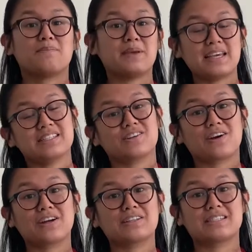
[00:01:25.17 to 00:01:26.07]
Beans
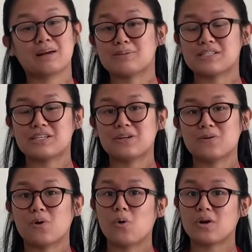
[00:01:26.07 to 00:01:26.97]
are a good
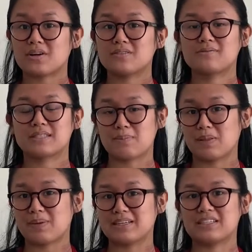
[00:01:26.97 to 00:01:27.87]
substitute or
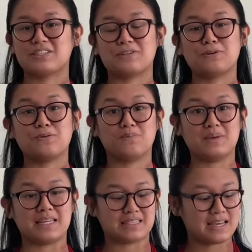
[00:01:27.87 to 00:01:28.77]
supplement to
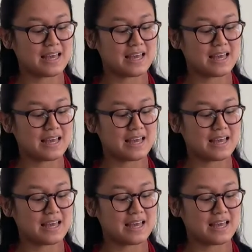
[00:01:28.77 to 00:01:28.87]
meat.